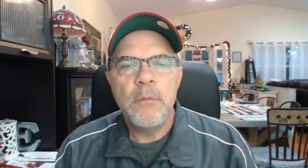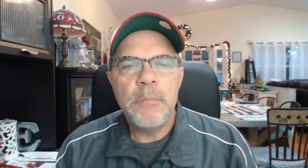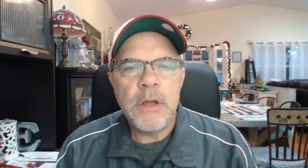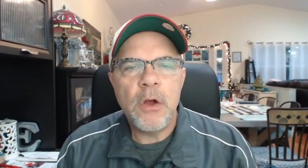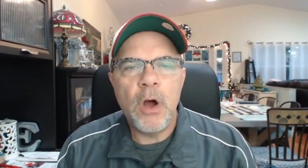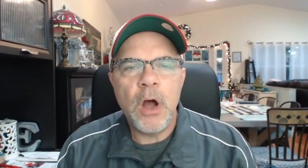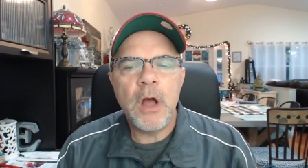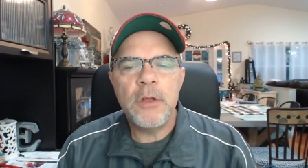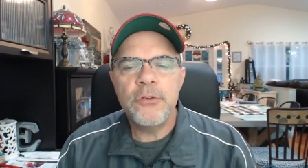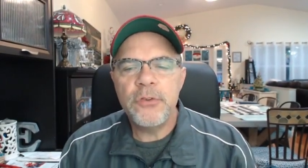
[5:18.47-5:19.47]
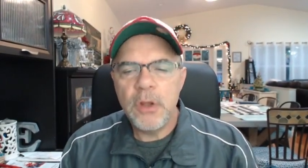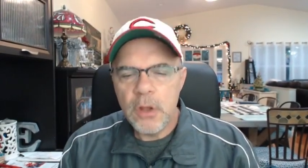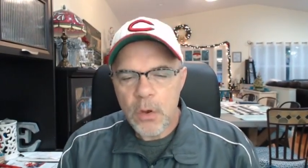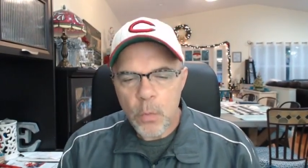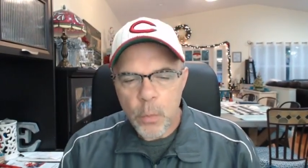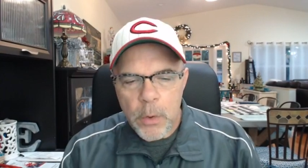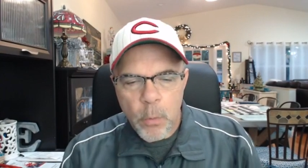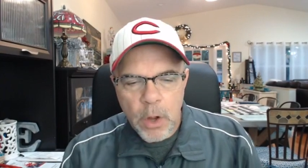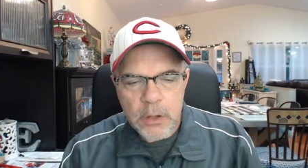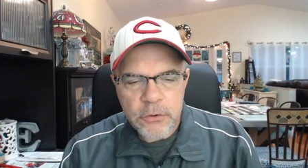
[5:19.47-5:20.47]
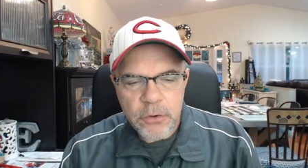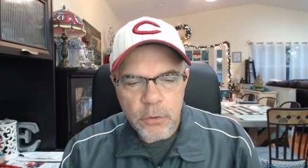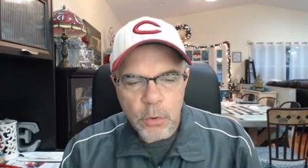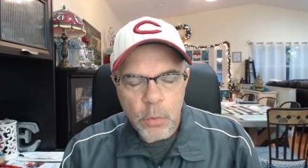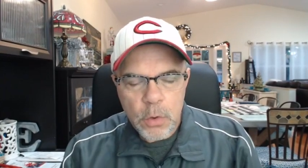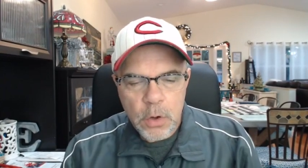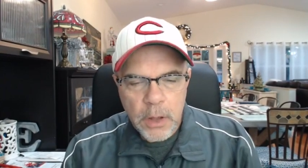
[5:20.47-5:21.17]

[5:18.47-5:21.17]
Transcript: because we want to,